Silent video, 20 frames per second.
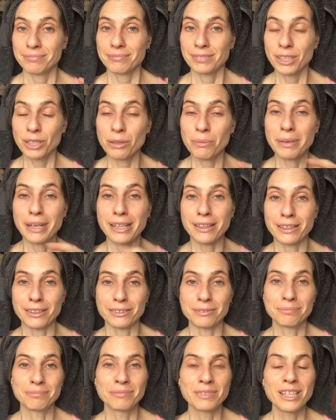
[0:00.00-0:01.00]
Little by
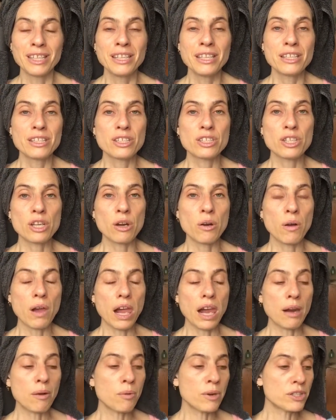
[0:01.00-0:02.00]
little. So
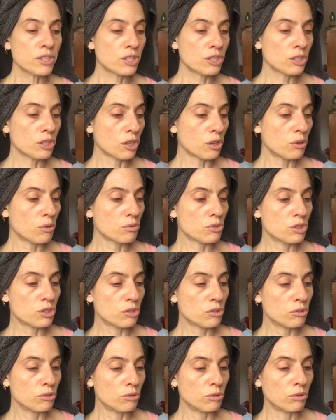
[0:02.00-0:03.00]
I want to go
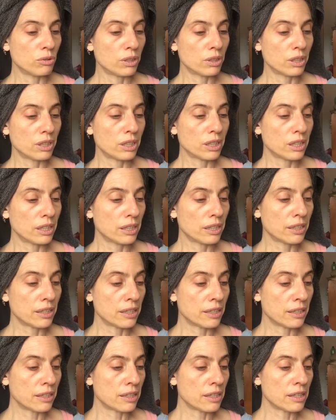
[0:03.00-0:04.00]
to
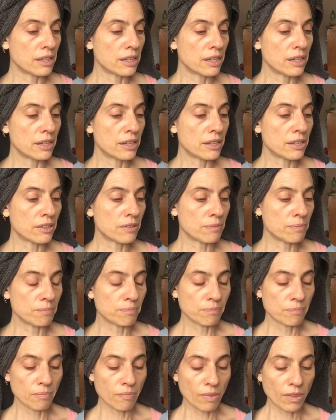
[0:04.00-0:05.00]

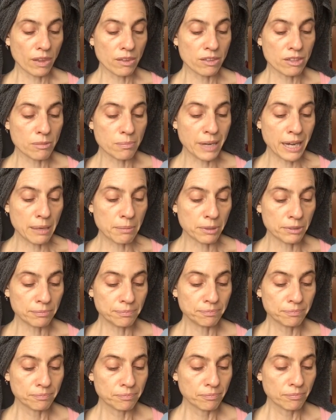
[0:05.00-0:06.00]
the Bible,
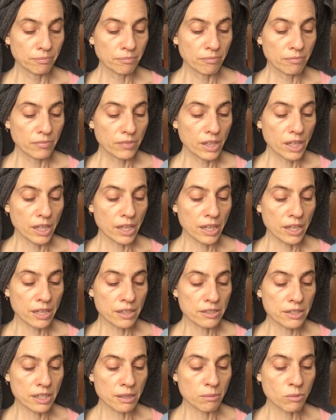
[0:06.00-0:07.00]

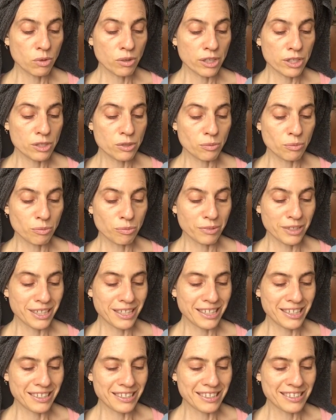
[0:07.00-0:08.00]
and I'm going to
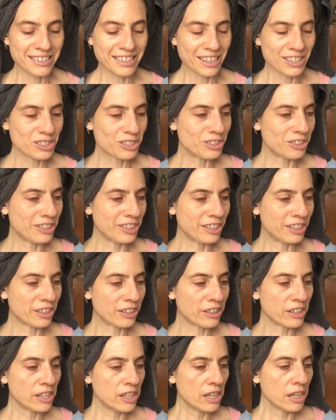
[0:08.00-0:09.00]
read a section
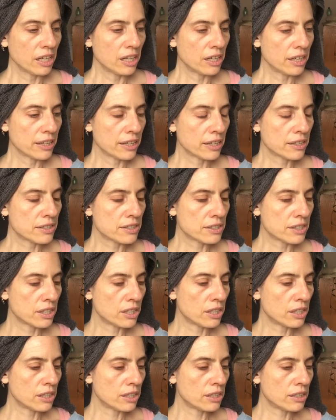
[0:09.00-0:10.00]
here. It's
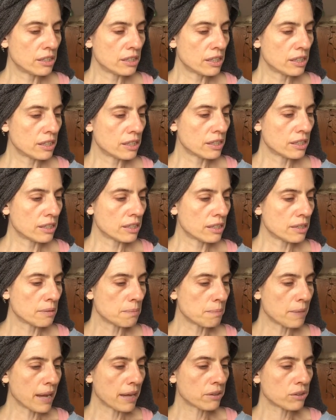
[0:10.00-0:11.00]
in
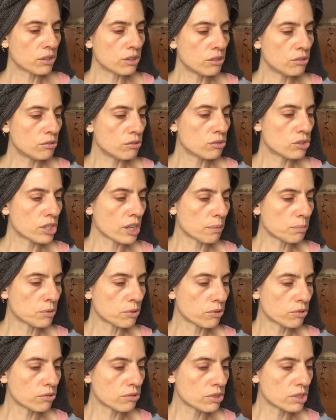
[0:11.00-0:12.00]
Matthew chapter
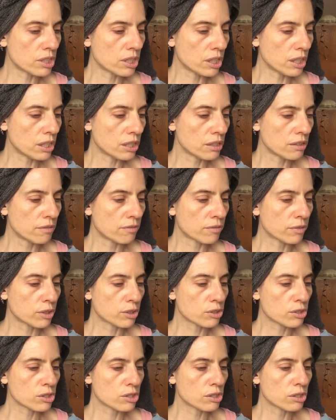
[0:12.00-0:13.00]
13,
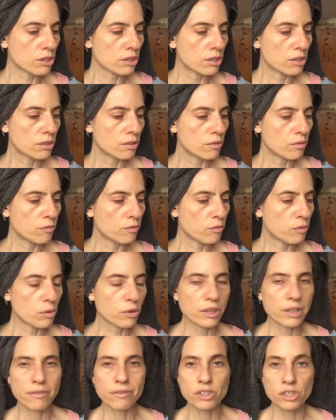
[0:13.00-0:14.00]
verse
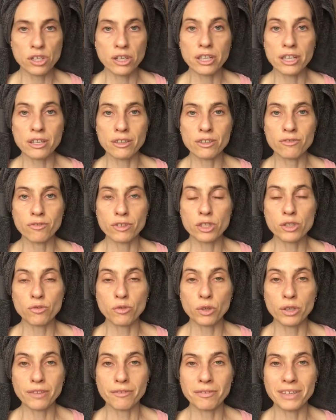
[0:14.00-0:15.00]
40, starting in verse
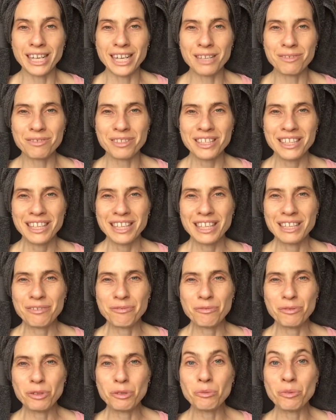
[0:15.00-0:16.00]
45.
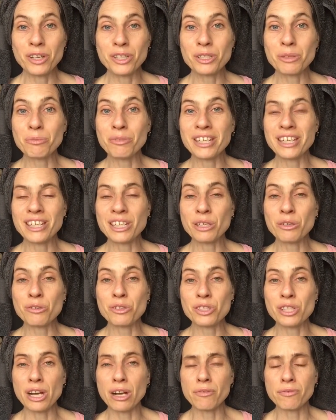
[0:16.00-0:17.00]
If you want to read it
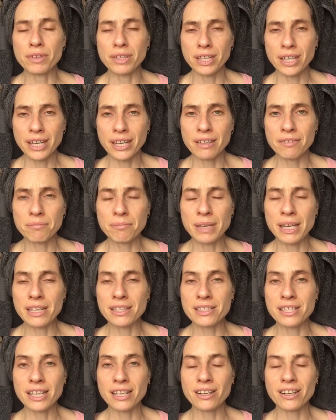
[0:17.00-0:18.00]
yourself and kind of
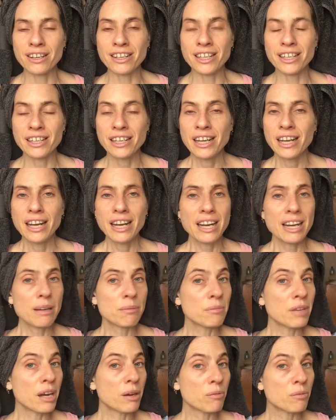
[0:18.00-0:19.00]
meditate on it,
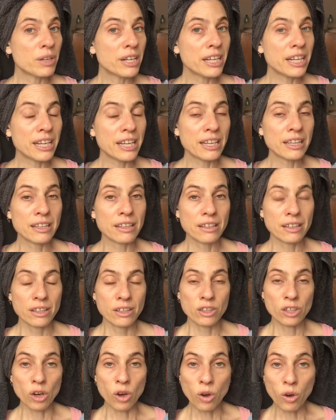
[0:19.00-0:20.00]
I'm not reading
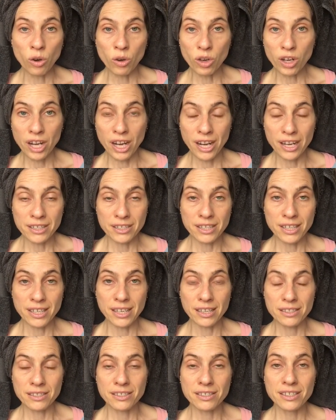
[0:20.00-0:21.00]
the whole
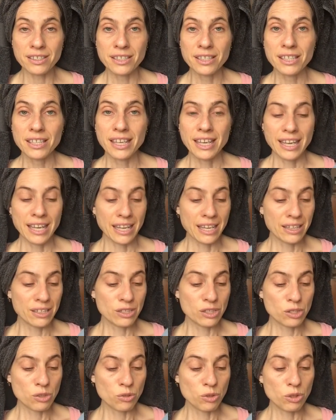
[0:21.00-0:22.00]
context,
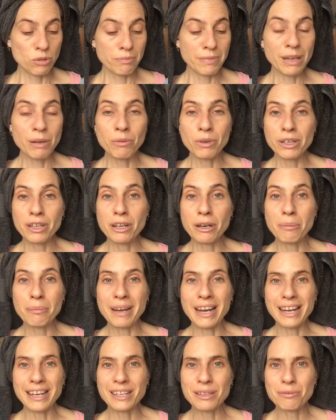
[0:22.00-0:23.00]
and so you may want to go
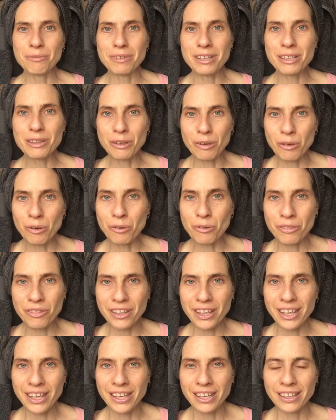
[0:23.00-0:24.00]
back and read the whole
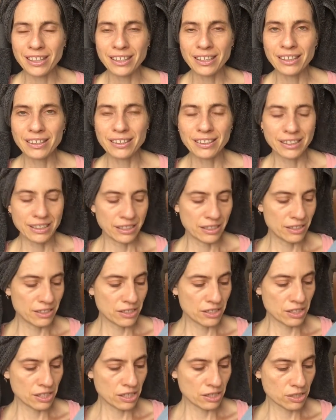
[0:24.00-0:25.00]
thing
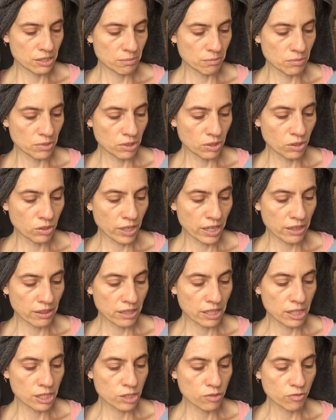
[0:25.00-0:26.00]
and see some great
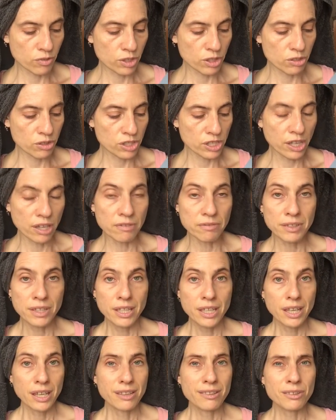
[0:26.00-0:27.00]
things for yourself.
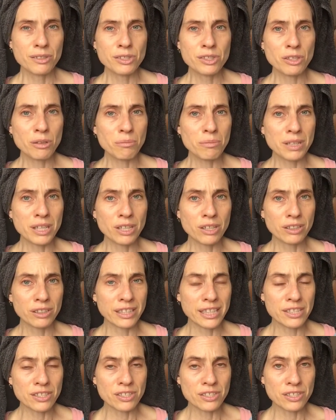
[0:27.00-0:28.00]
And there's so many good
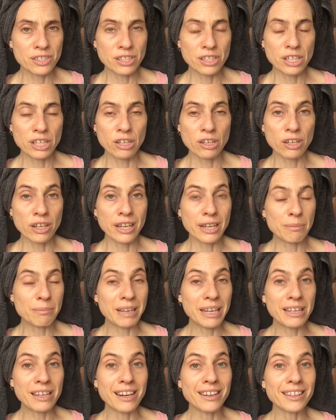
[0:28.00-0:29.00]
lessons in here. I
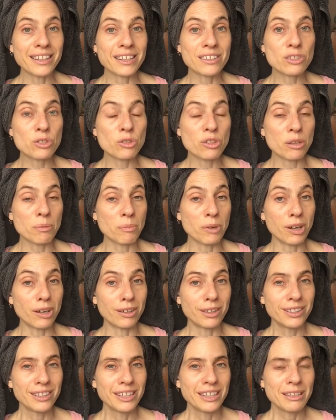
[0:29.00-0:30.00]
may not get to them
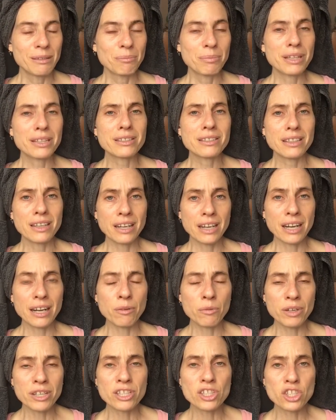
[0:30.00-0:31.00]
all, but
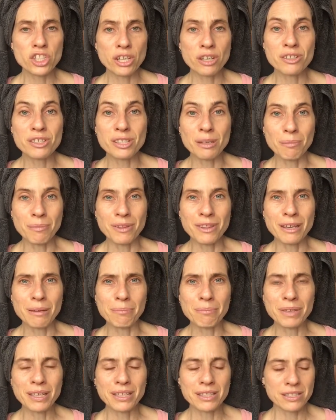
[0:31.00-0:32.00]
I want to share some of
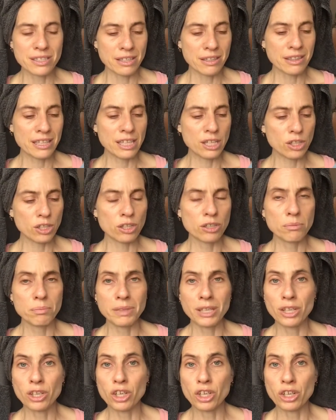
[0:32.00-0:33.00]
them because I think it could
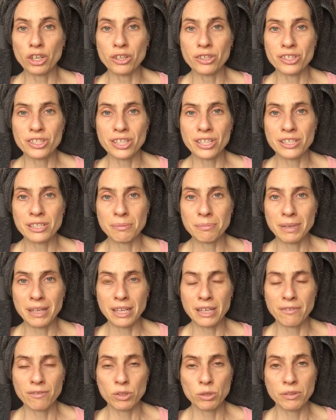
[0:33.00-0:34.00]
be encouraging to
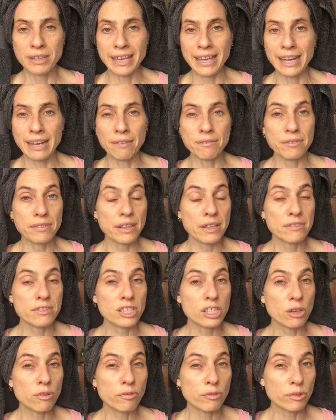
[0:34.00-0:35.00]
many of you that have
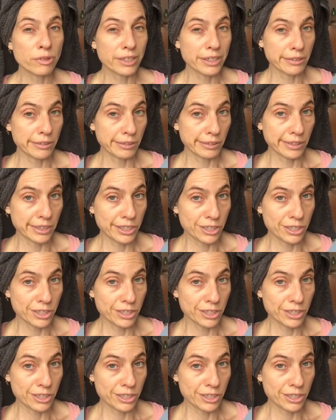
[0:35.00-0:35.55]
self-critical